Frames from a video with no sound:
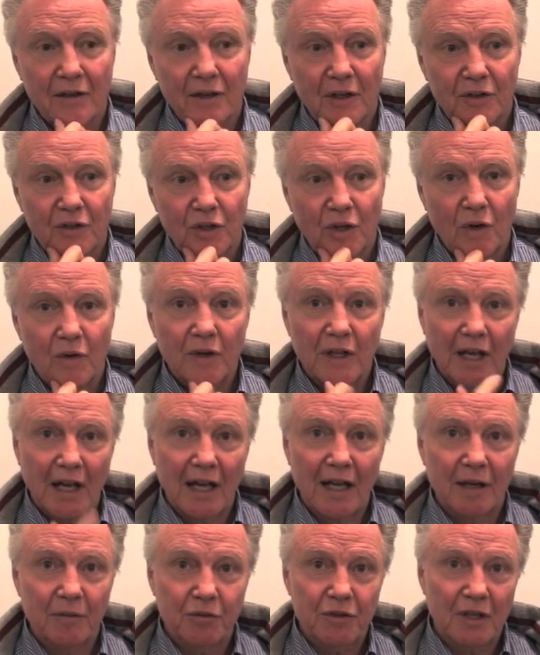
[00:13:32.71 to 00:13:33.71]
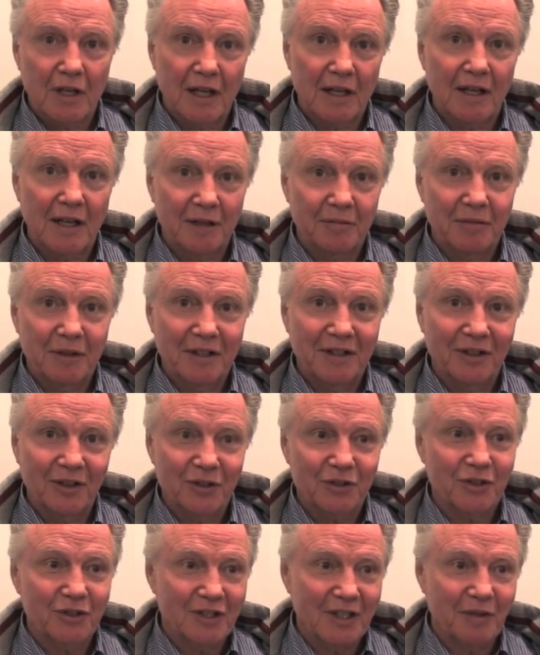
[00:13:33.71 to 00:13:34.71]
Tony Adams and I got to be
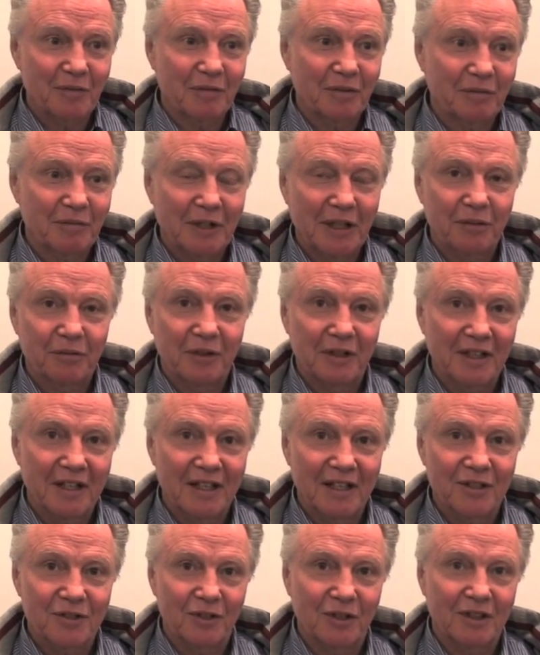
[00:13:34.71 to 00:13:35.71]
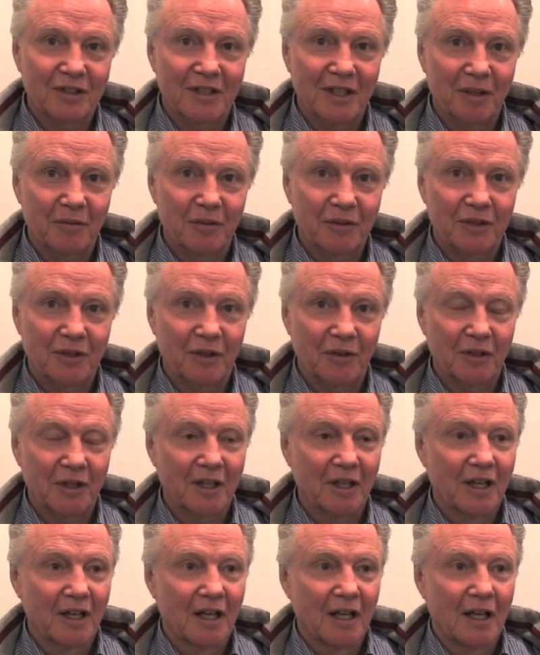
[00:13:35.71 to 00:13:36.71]
close because I played with the kids all the time with Tony,
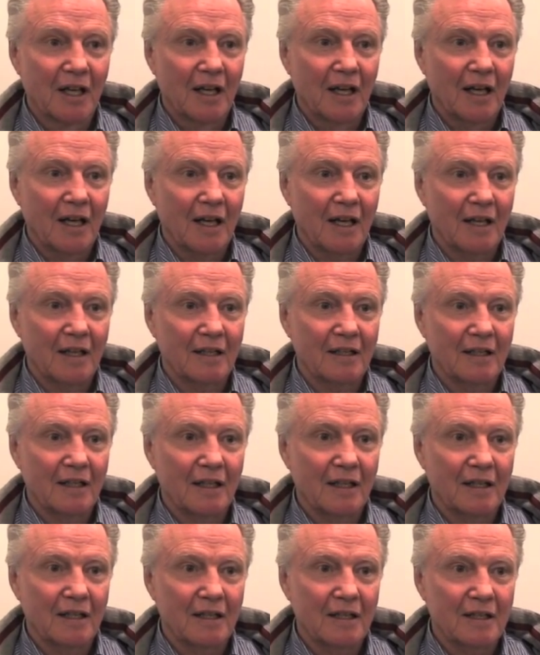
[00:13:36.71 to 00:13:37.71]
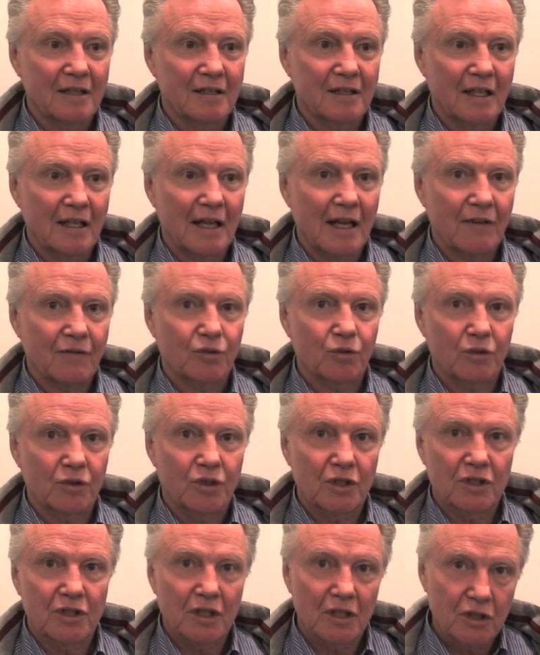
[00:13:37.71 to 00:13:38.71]
and he said afterwards,
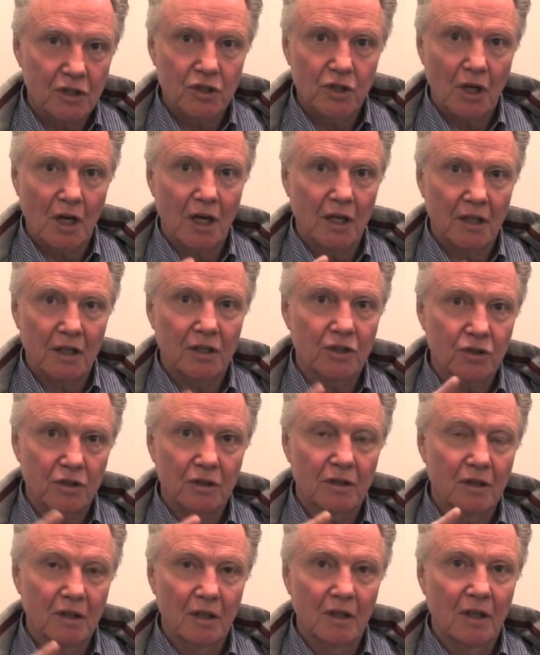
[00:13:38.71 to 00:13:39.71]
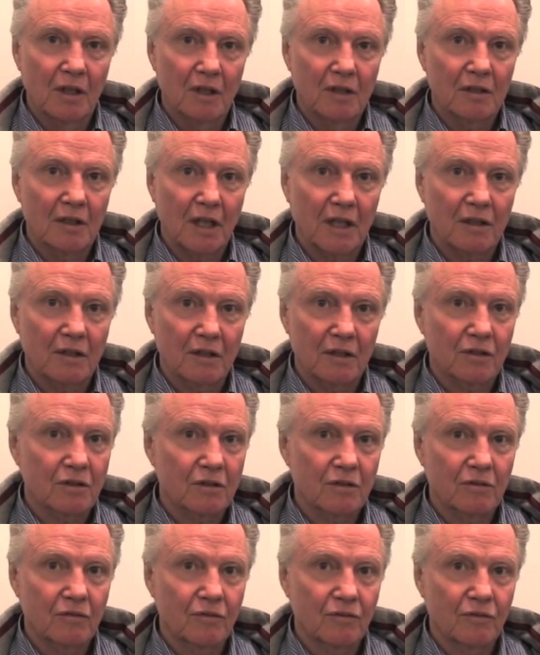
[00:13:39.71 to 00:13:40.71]
he said, John, they should take
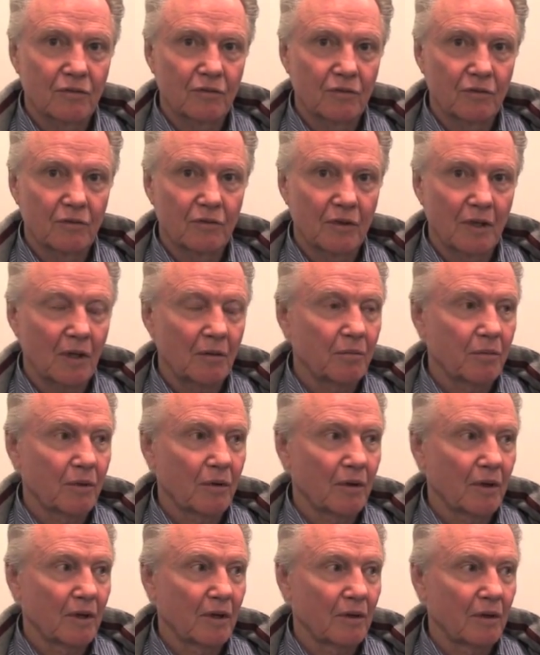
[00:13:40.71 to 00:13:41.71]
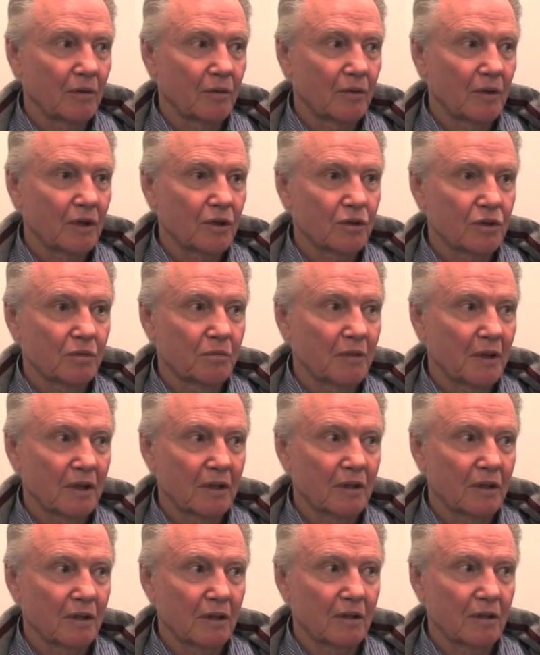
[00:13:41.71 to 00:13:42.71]
this number and they should make
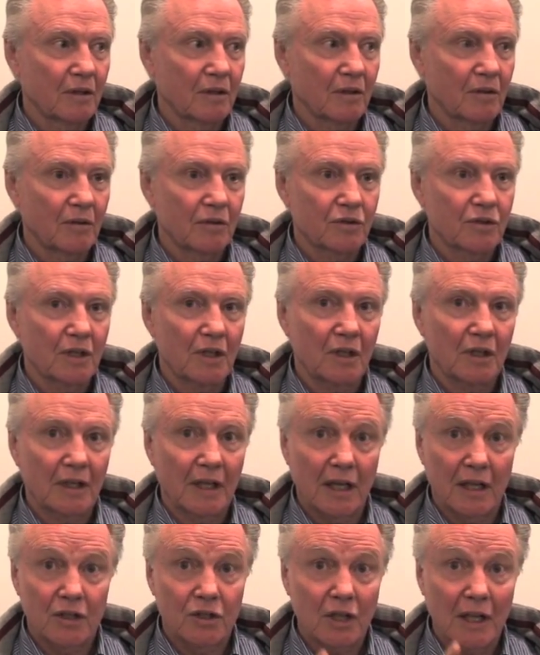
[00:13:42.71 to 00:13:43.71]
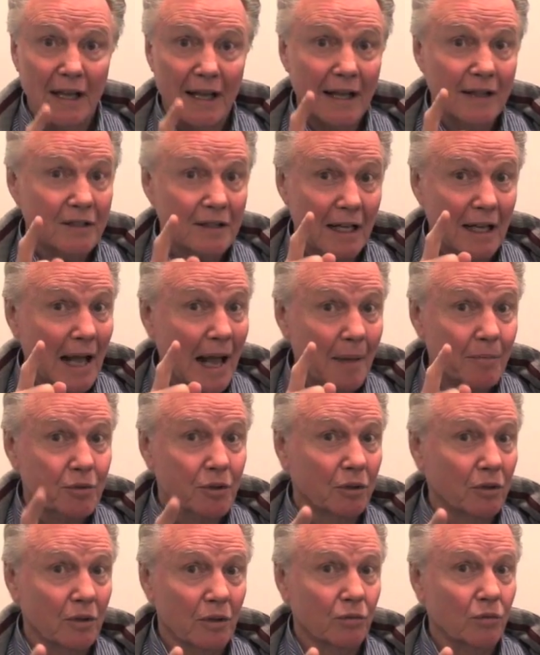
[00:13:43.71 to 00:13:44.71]
a single on it. I said, that's
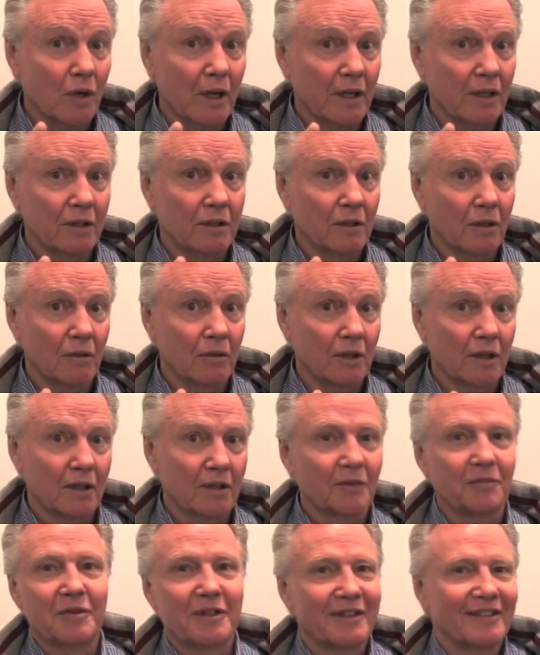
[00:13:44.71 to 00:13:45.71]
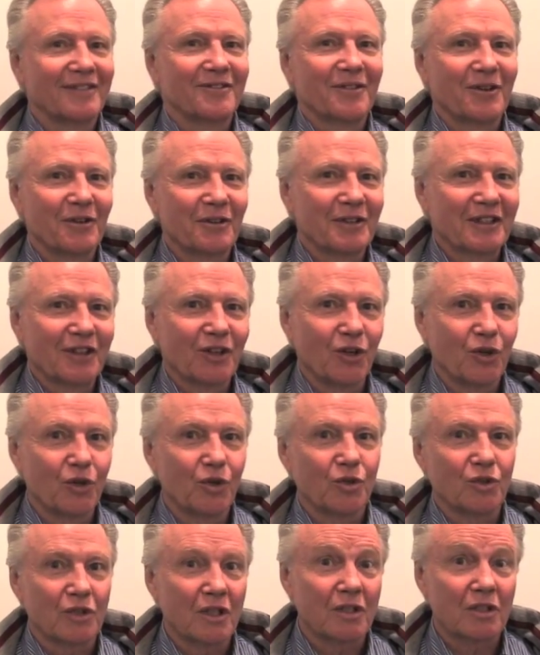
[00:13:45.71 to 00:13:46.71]
absolutely right, Tony. I mean, we're in cahoots.